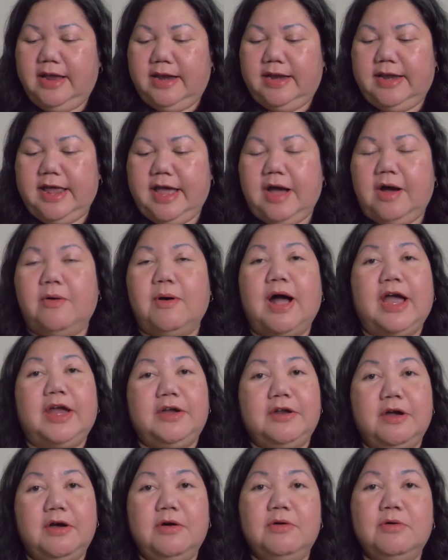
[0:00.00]
Now, I
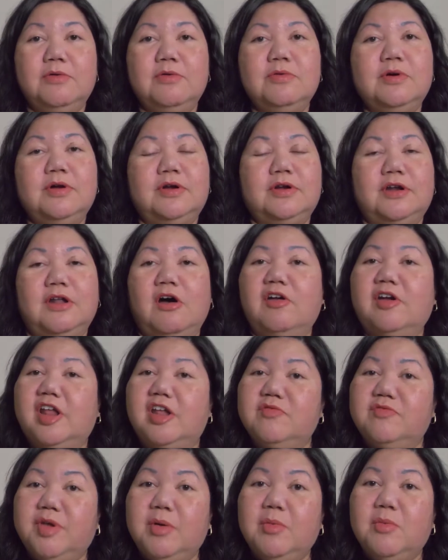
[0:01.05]
know not
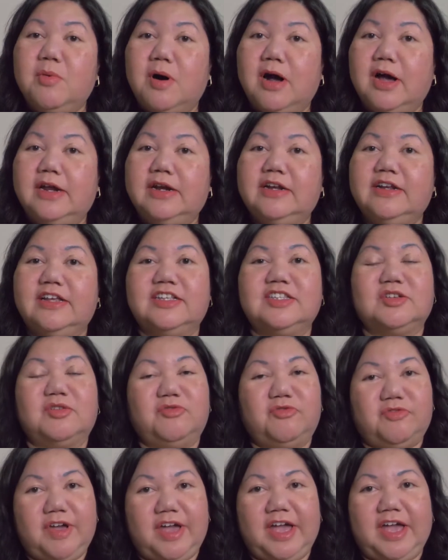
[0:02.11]
everyone is a
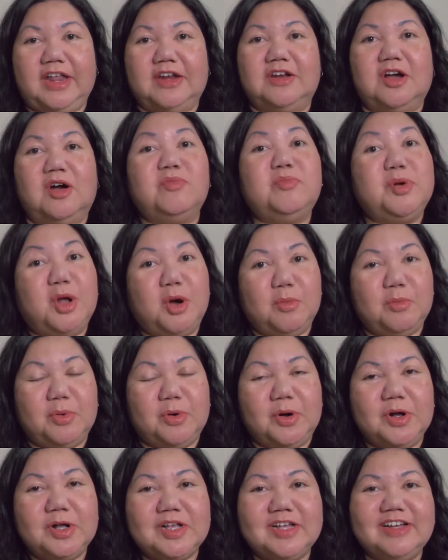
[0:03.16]
fan of
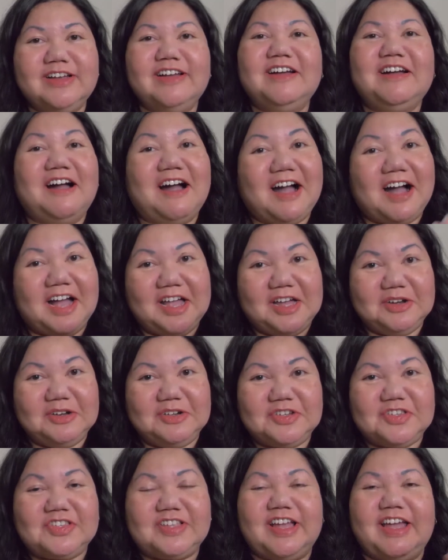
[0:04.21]
notebook. I
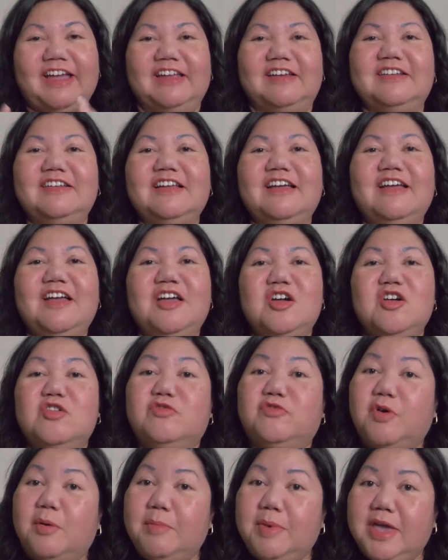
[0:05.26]
understand.
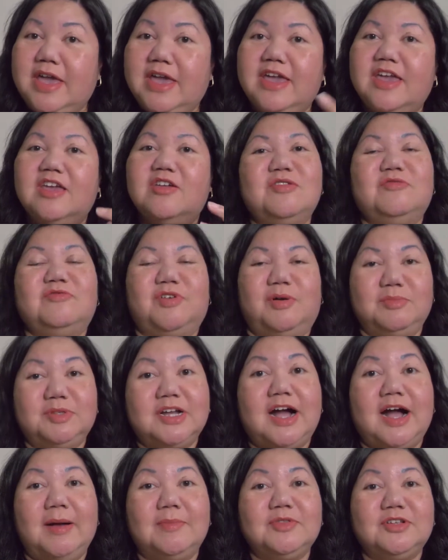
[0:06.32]
For me, from
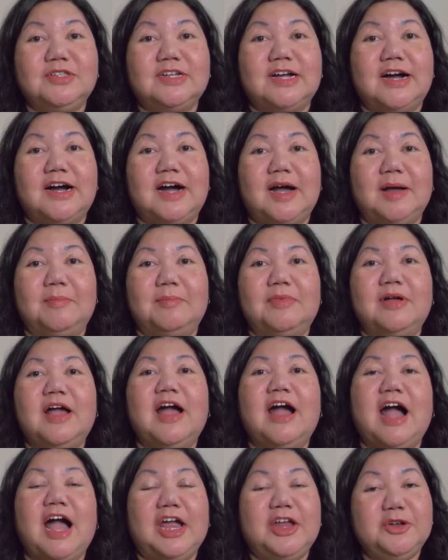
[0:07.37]
time to time,
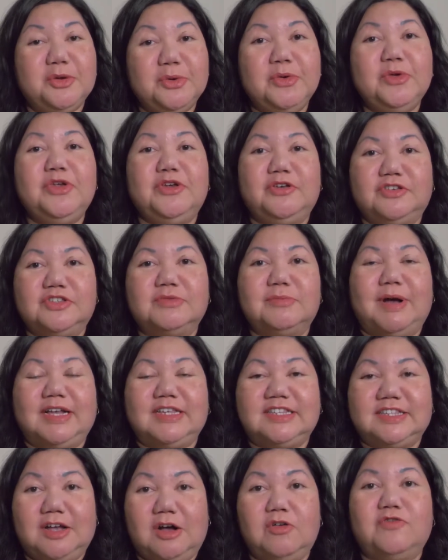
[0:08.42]
I do use my
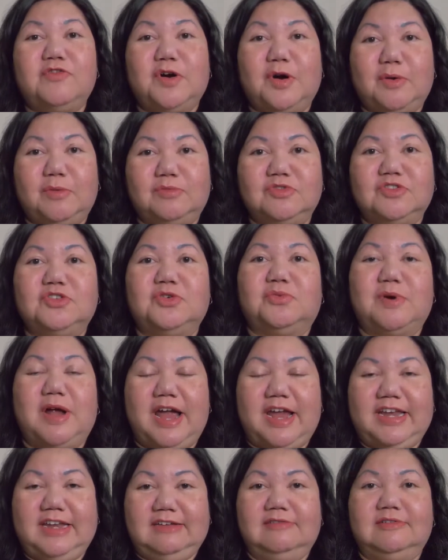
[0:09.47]
cell phone to
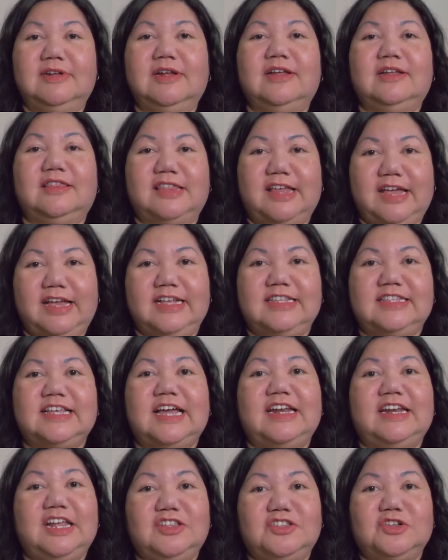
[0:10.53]
write things
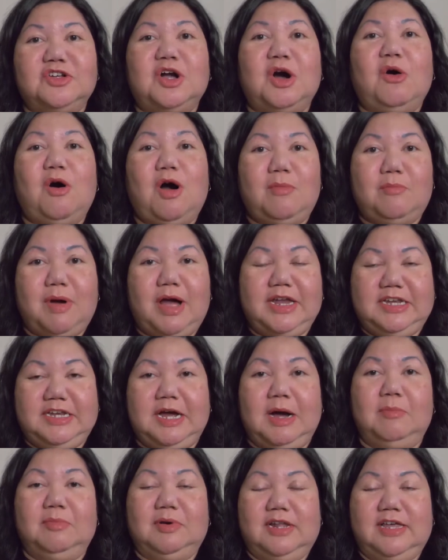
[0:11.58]
that need to go on my
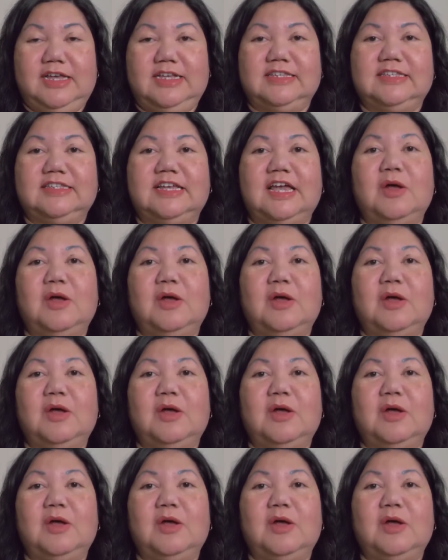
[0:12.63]
dump list.